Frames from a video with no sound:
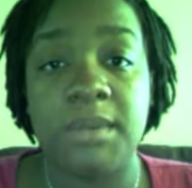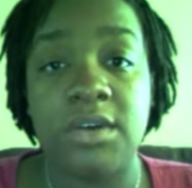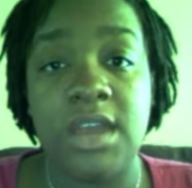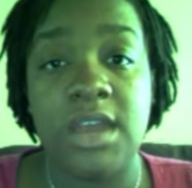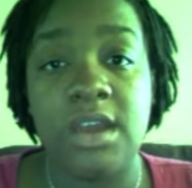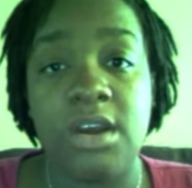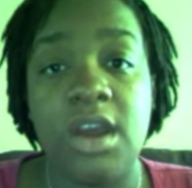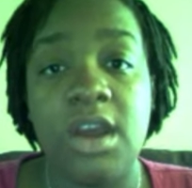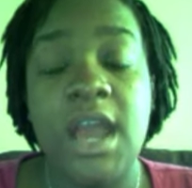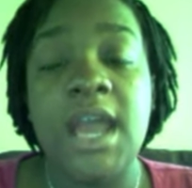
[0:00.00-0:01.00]
here
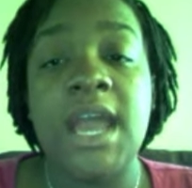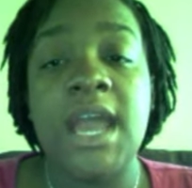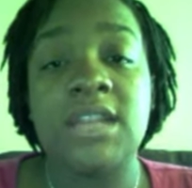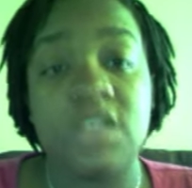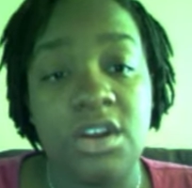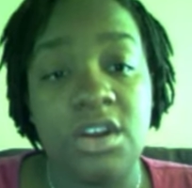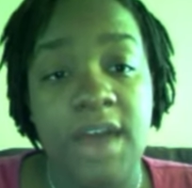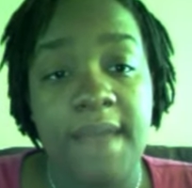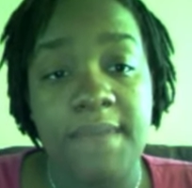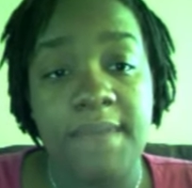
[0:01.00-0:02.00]
to their
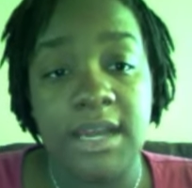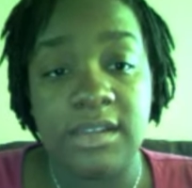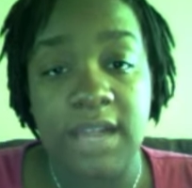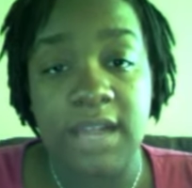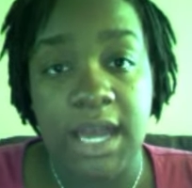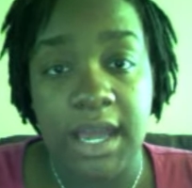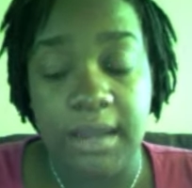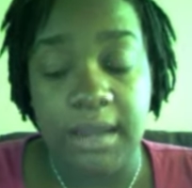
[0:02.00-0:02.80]
diabetes clinic.